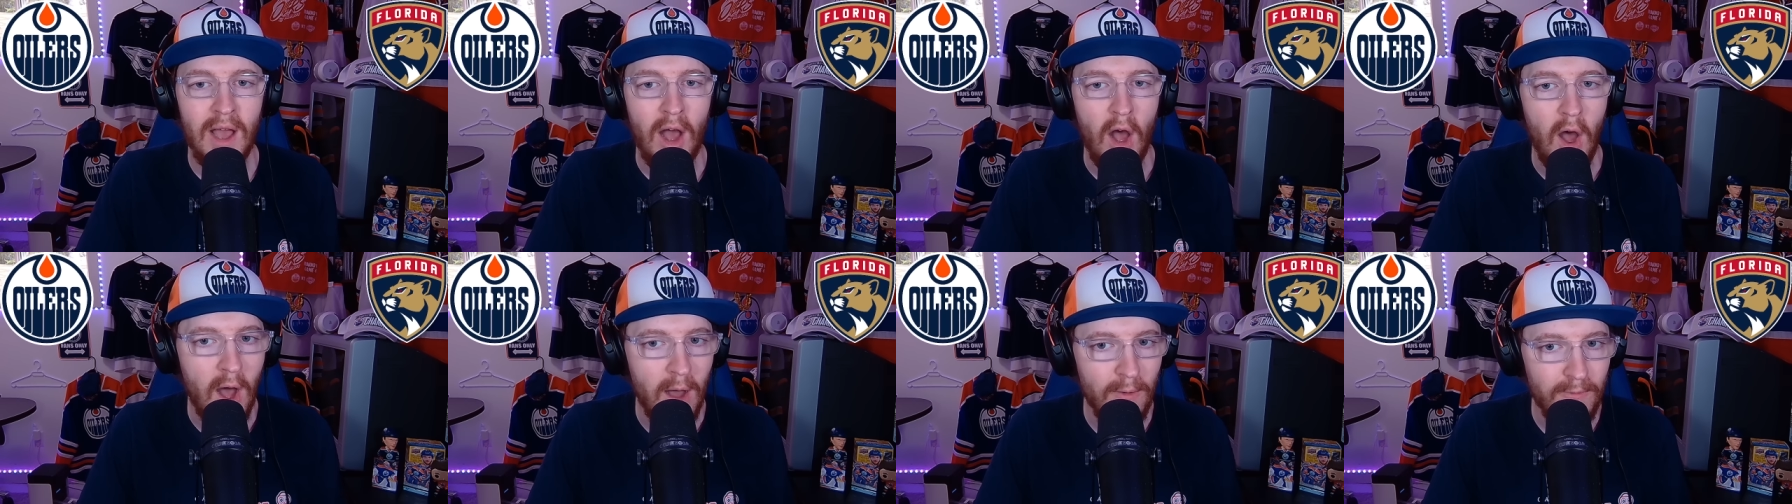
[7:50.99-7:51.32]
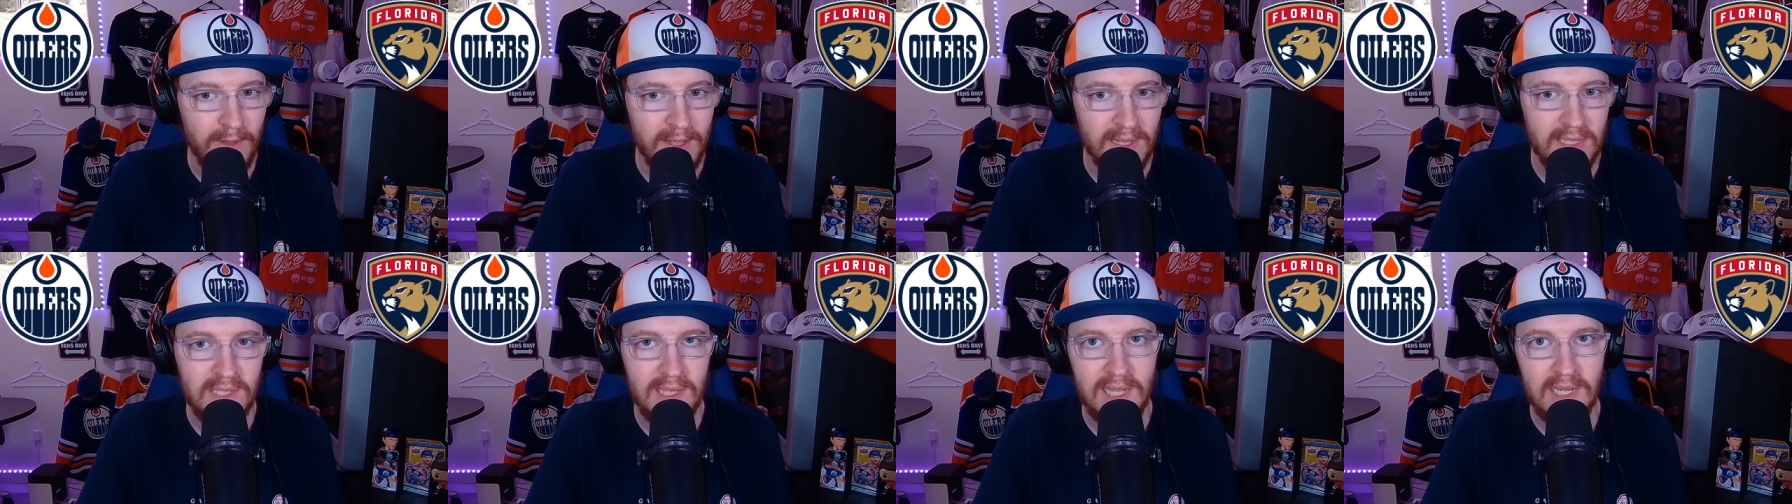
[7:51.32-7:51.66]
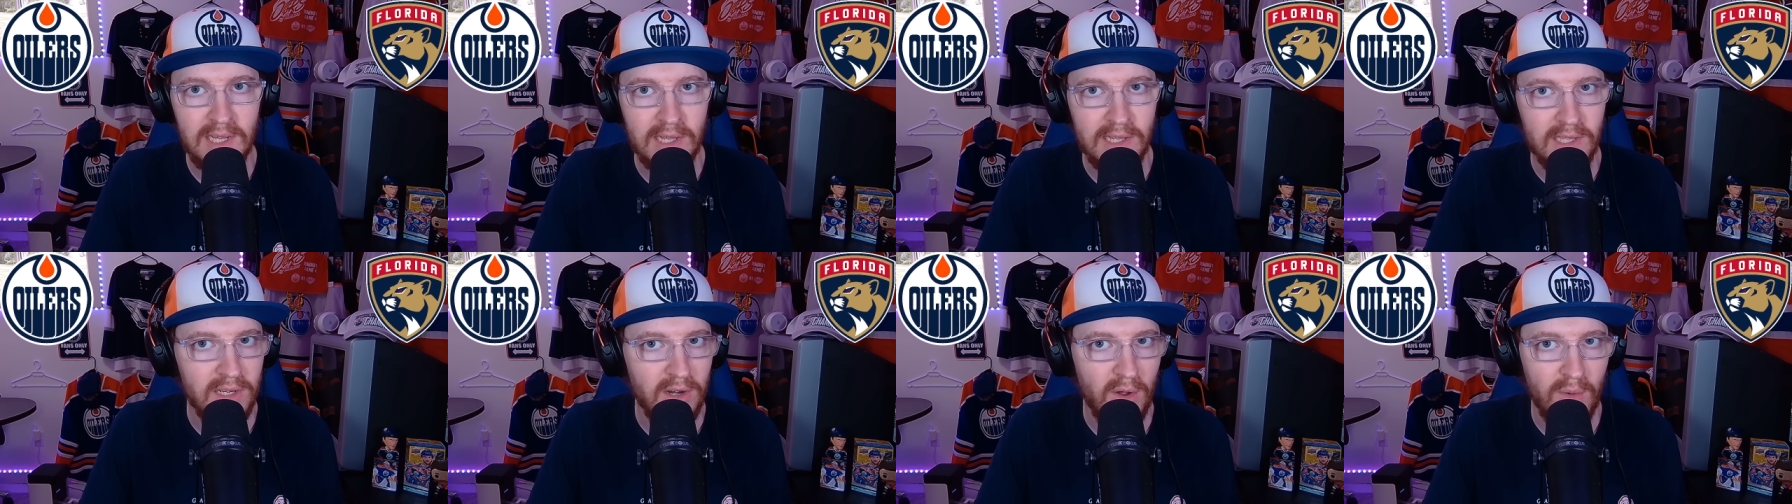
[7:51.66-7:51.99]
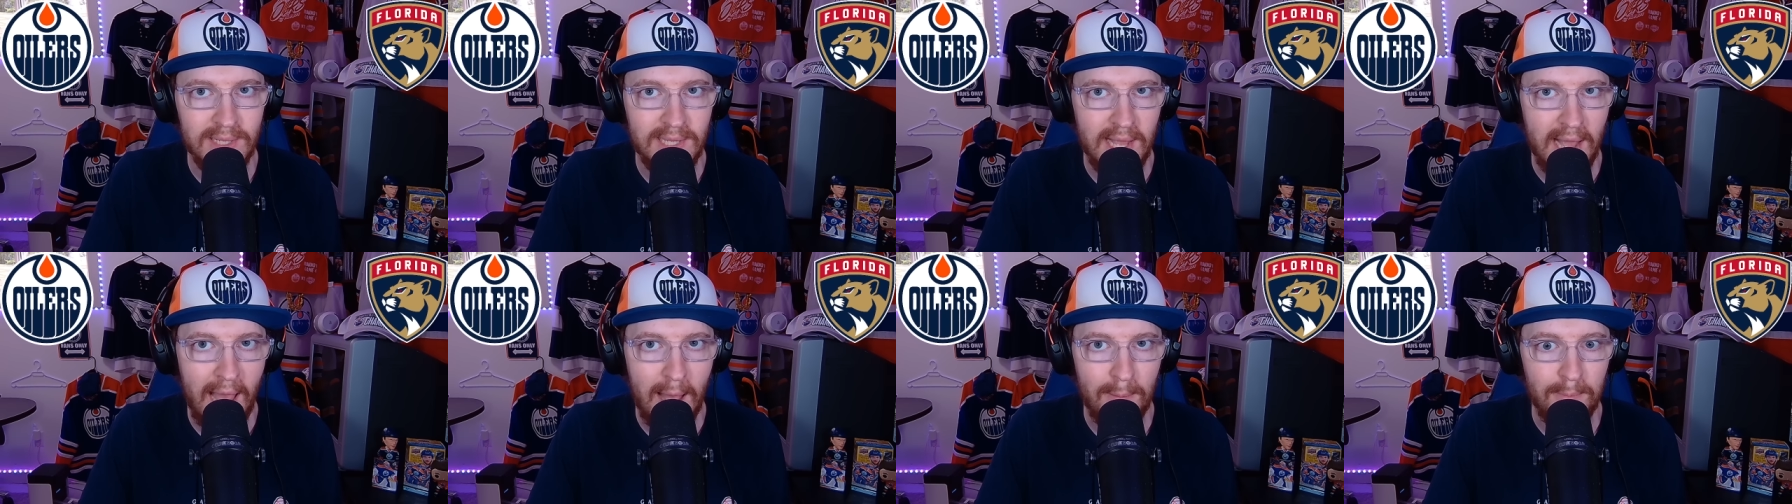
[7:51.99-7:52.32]
Obviously, it doesn't
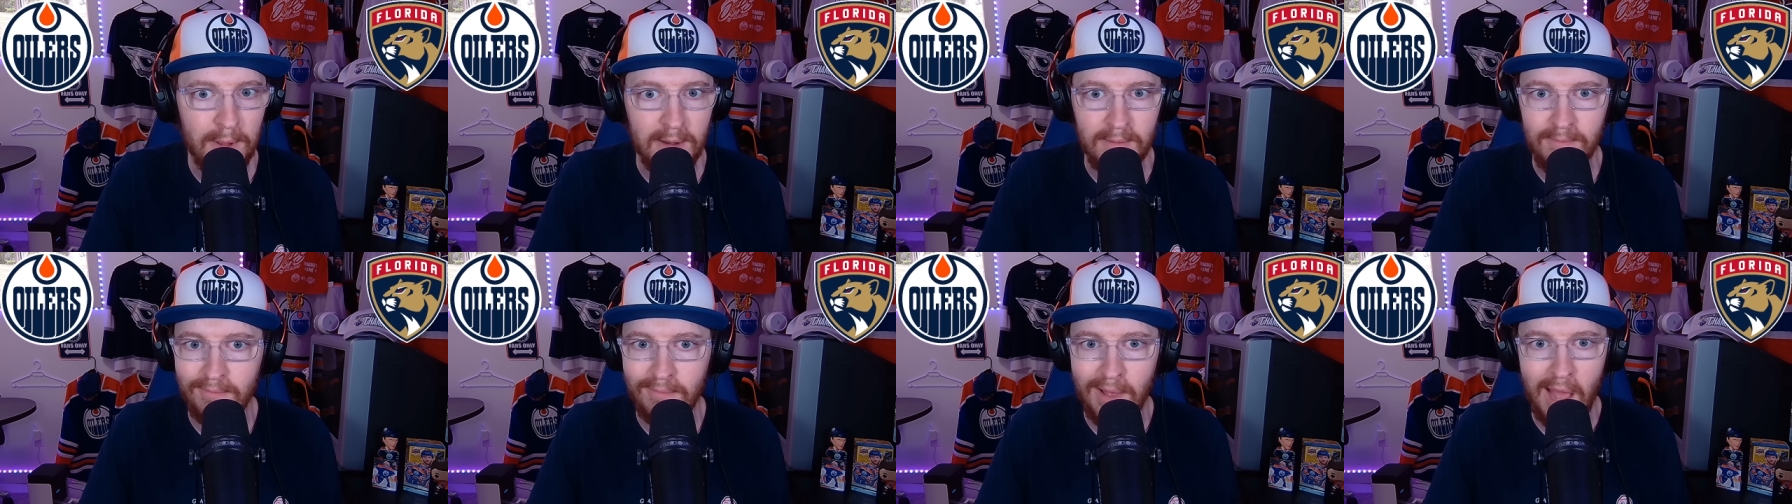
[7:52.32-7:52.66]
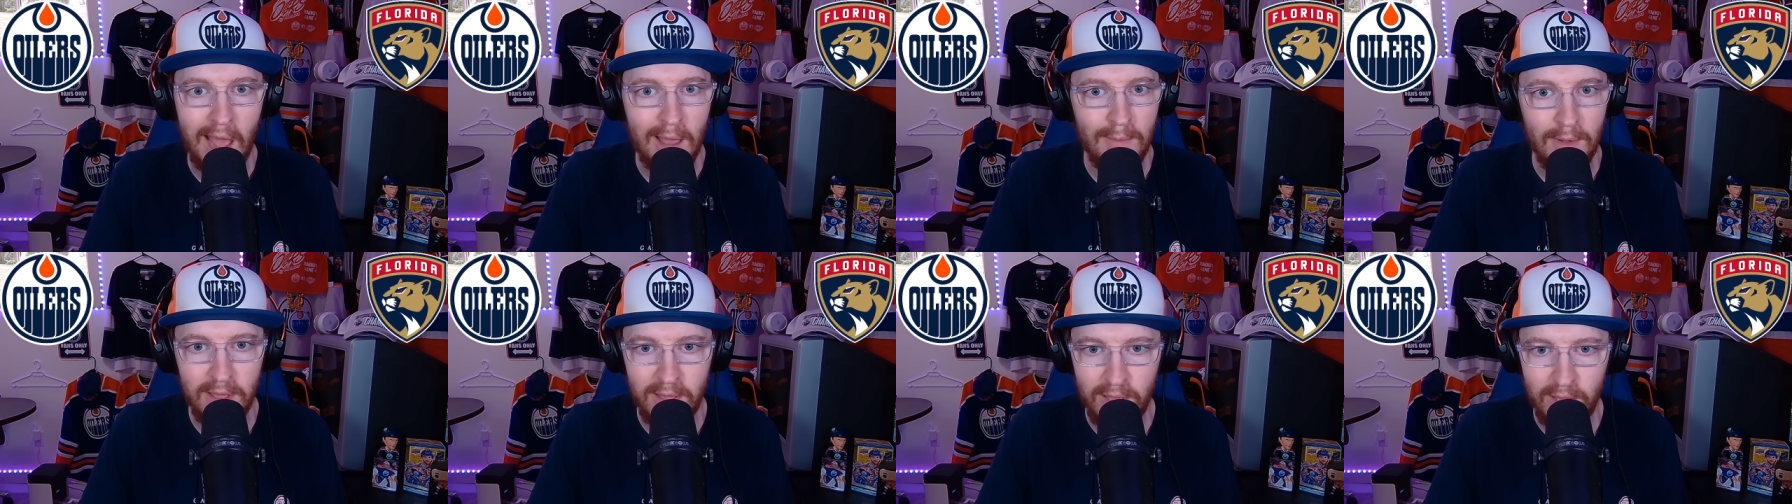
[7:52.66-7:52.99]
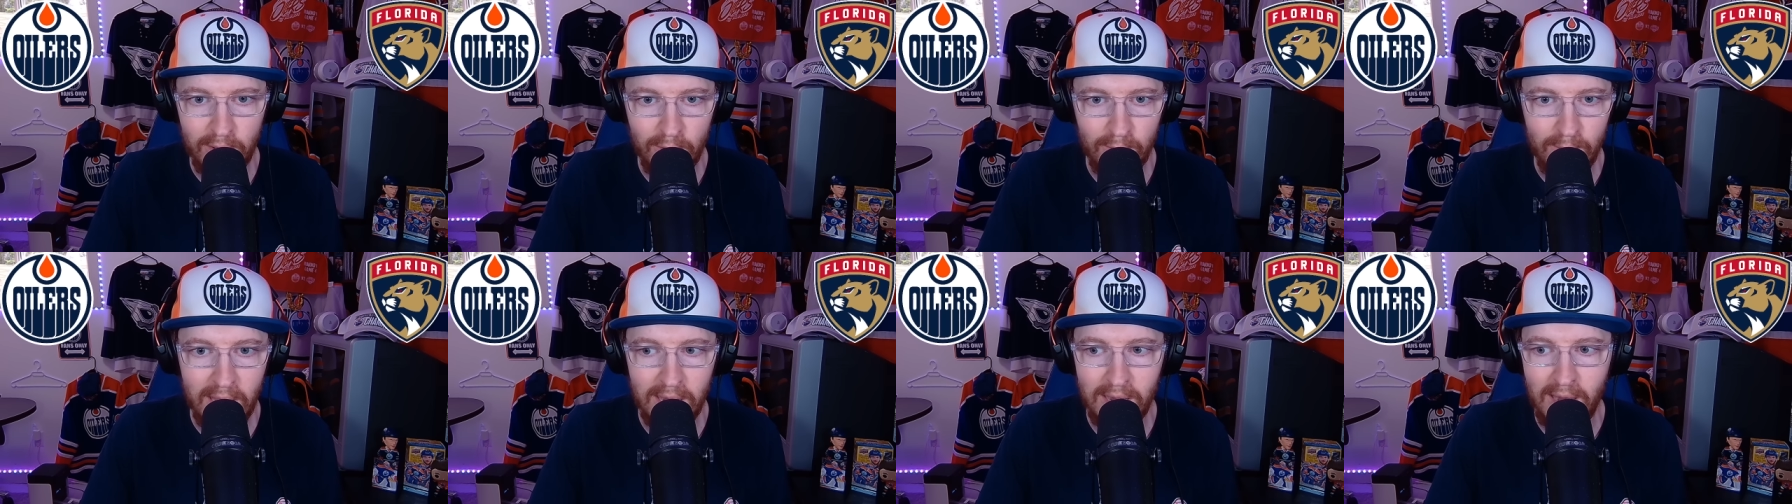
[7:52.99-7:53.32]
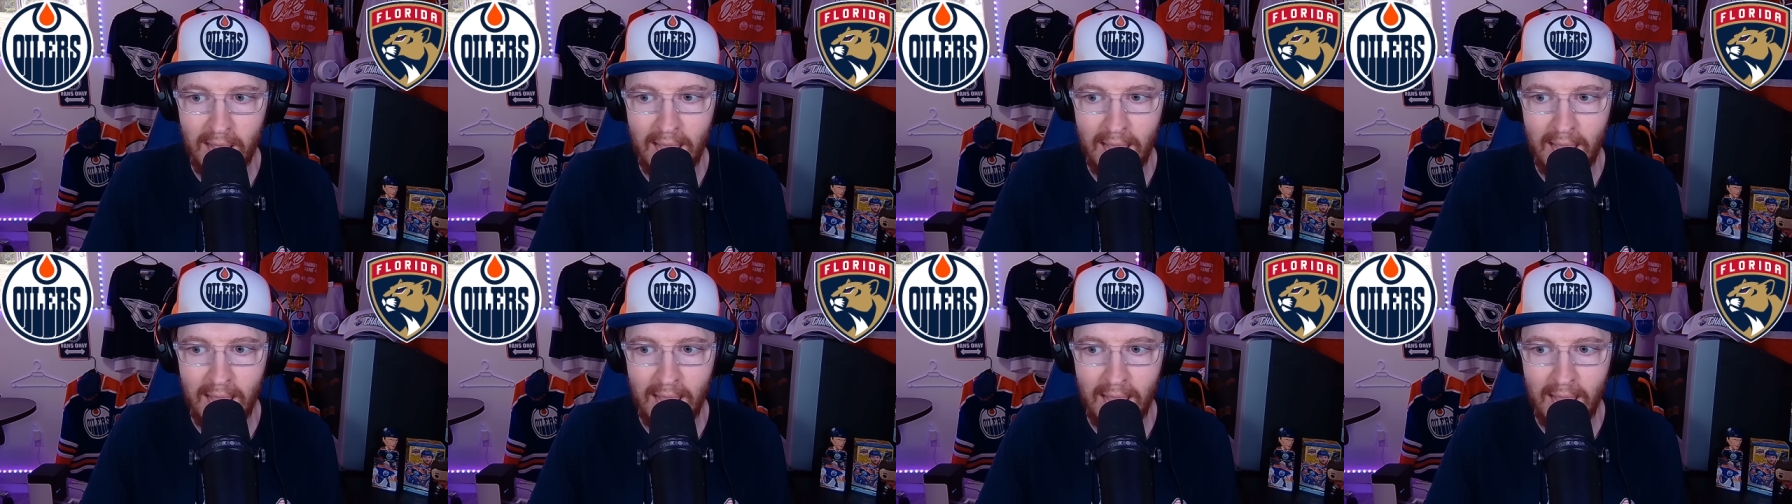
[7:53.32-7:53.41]
always happen. I'm a human,